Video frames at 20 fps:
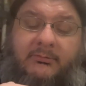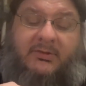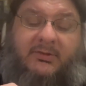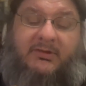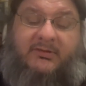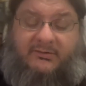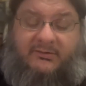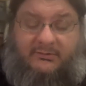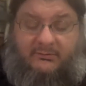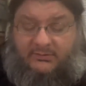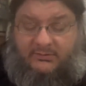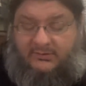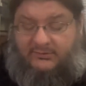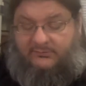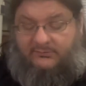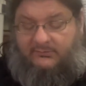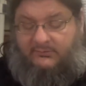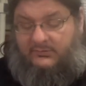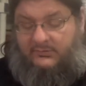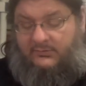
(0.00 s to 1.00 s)
Let's do
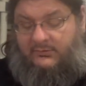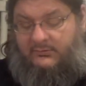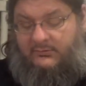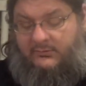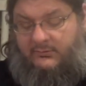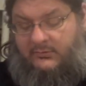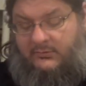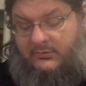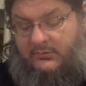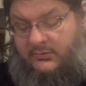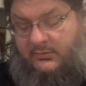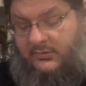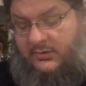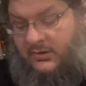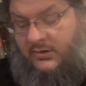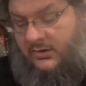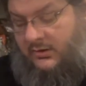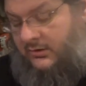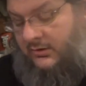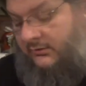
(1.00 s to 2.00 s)
this. We're going to do...
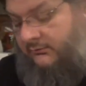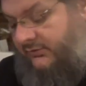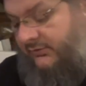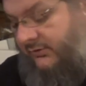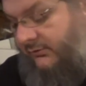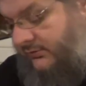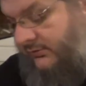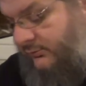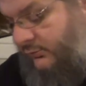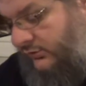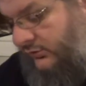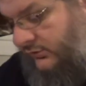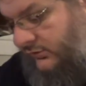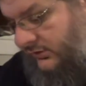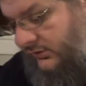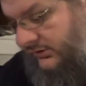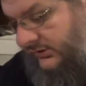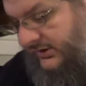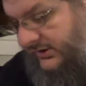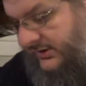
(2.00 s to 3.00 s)
We got one more
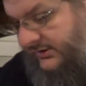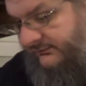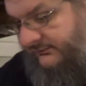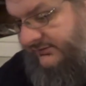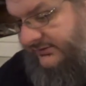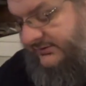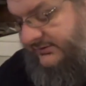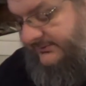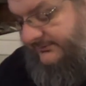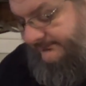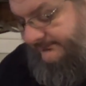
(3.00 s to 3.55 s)
card left.